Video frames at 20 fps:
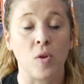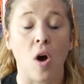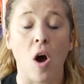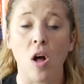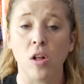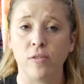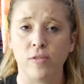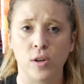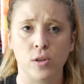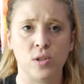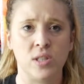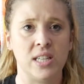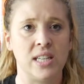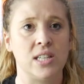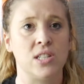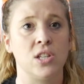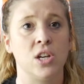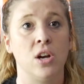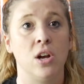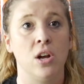All of those
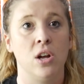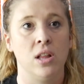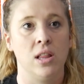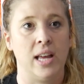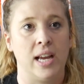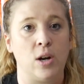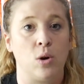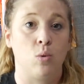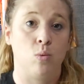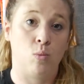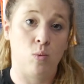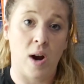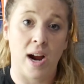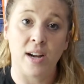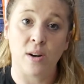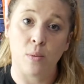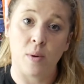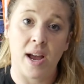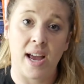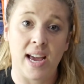things, like
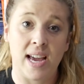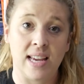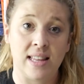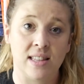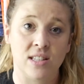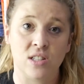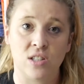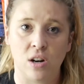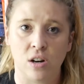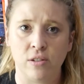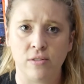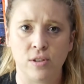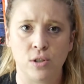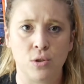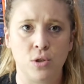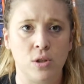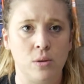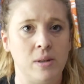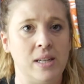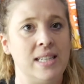right away at the start of
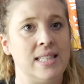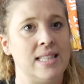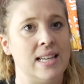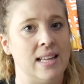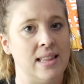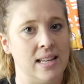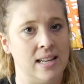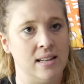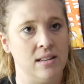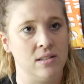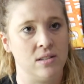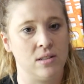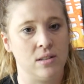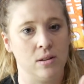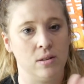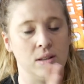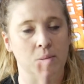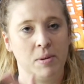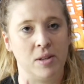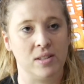those 2 weeks, and then
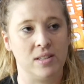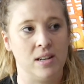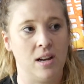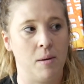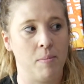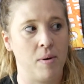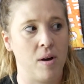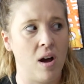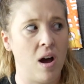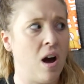slowly built it up.